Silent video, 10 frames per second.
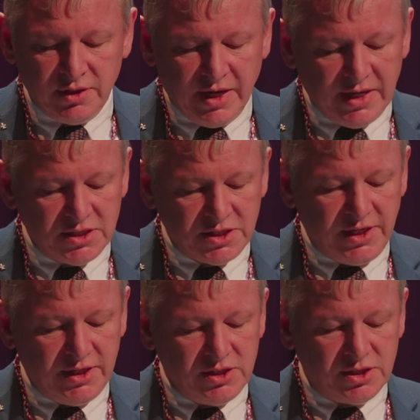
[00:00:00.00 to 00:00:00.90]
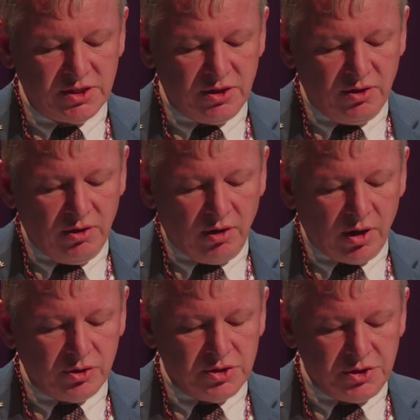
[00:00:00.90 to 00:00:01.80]
and seals are
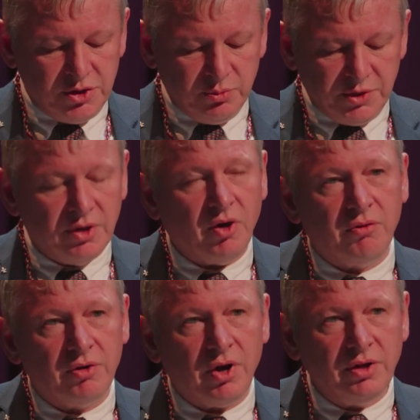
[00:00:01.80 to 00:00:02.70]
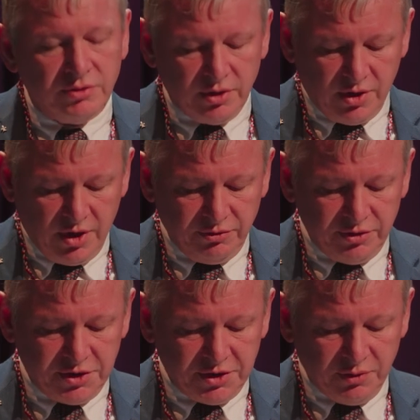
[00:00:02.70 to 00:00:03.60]
consumed in over 100
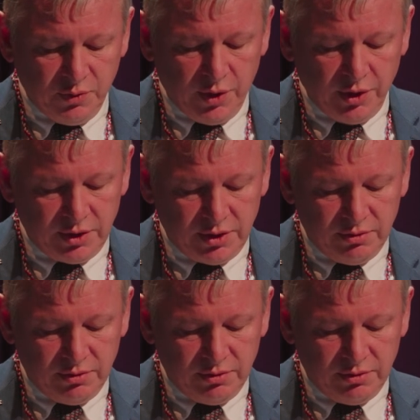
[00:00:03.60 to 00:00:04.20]
countries in the world,